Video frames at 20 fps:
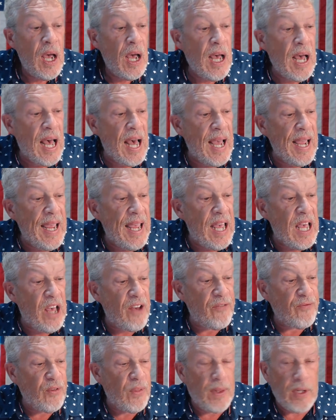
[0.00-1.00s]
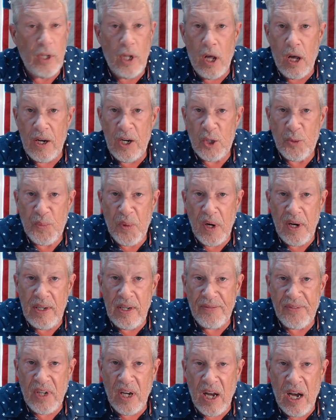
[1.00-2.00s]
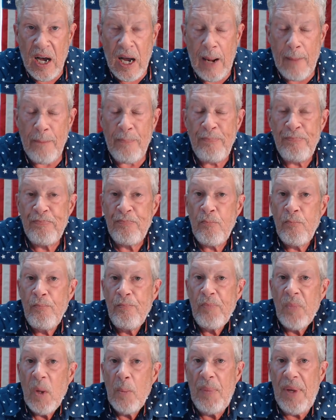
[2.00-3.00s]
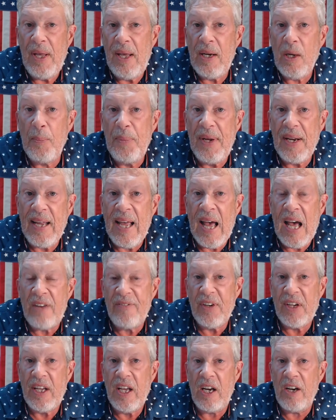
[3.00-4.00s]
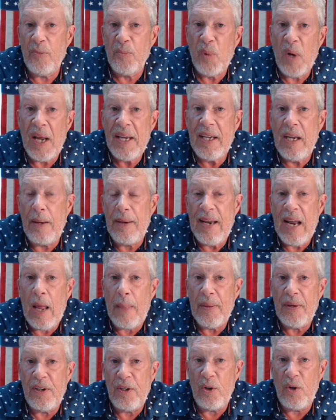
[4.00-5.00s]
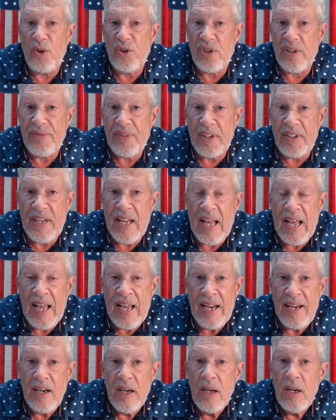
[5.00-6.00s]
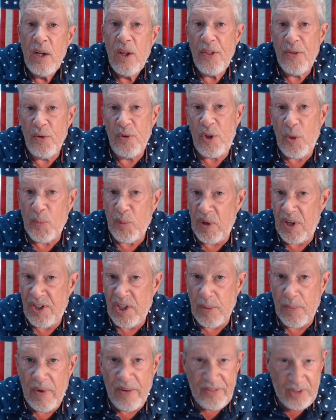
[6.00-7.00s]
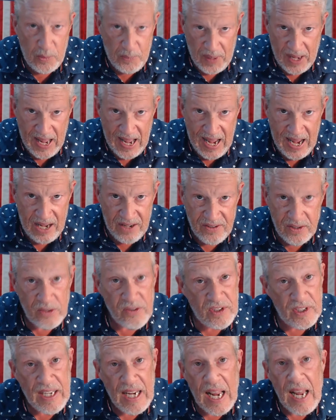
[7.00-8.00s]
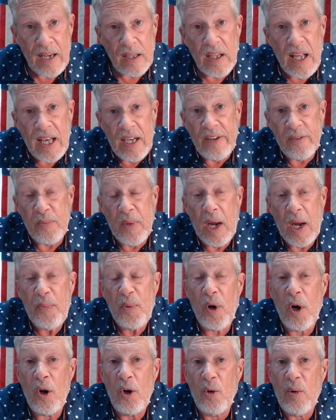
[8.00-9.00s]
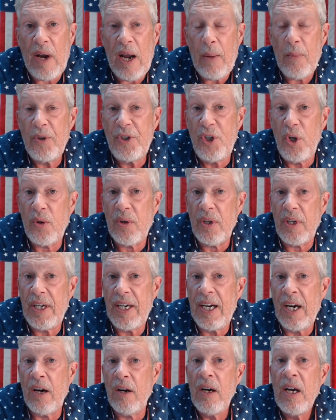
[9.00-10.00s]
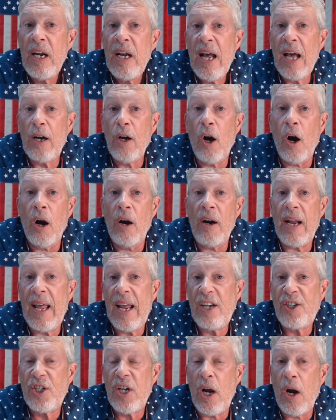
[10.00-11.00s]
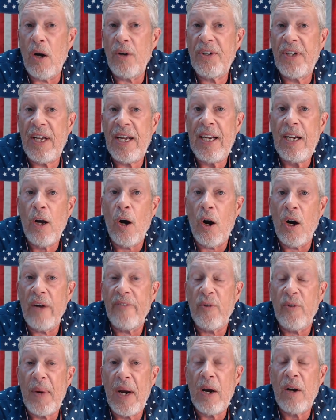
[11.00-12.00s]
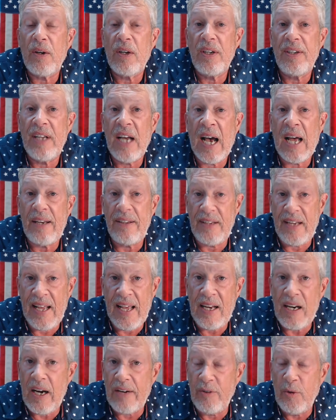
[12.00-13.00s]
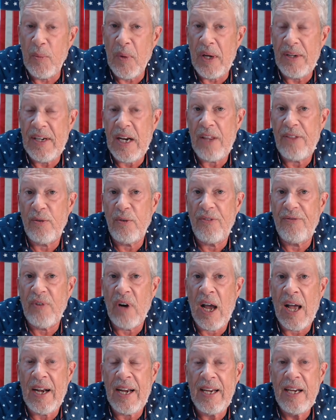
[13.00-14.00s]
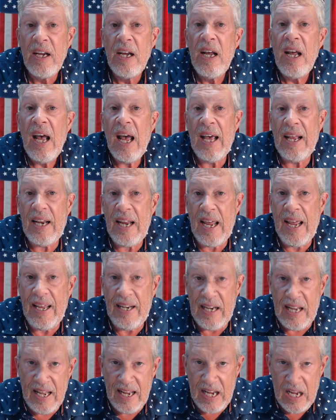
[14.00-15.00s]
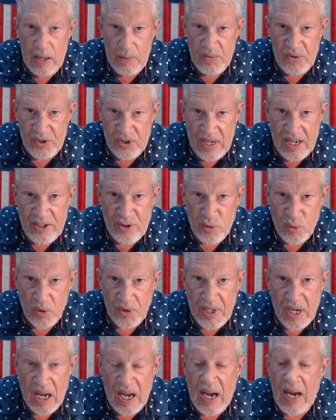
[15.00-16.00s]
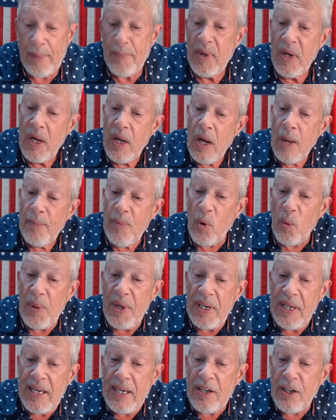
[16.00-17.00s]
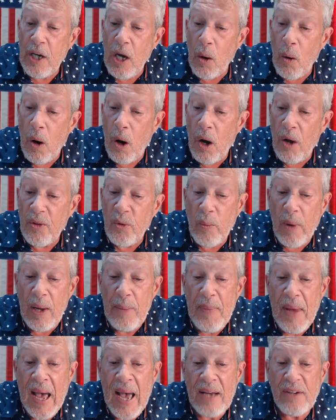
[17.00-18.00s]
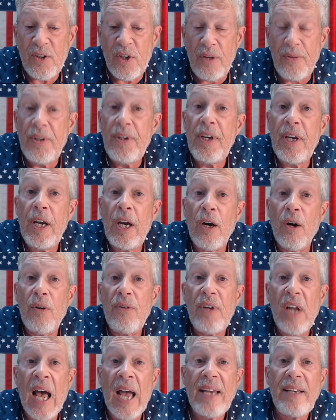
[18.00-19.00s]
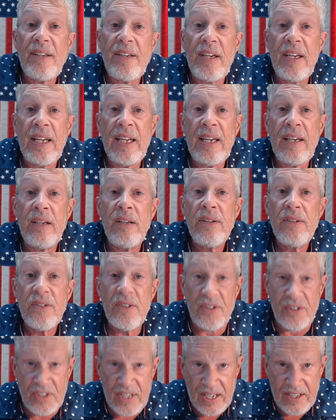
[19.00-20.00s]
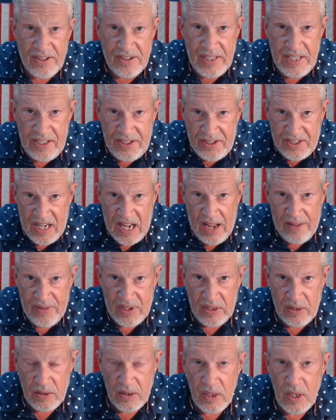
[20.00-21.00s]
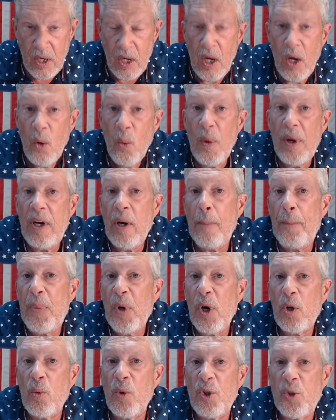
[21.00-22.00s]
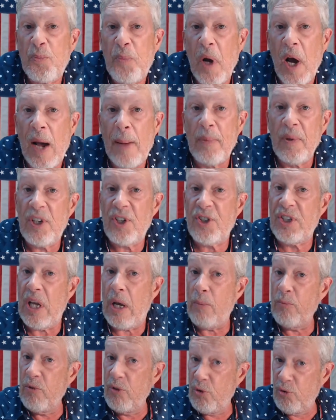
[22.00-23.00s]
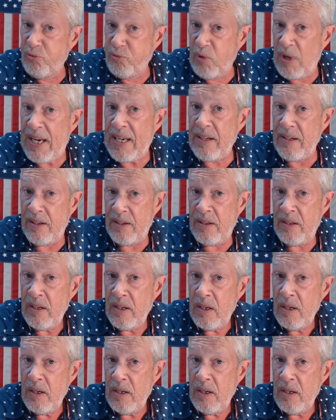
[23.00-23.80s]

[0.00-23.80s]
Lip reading: I have, for the longest period of time, been a big advocate of breaking down the news of the day through the prism of the past. It's the tagline of my program, which you can hear at heartofamerica.net every Monday through Friday at 8 a.m. Central Time. But we need to go all the way back to the year 1967, when a book was published that was written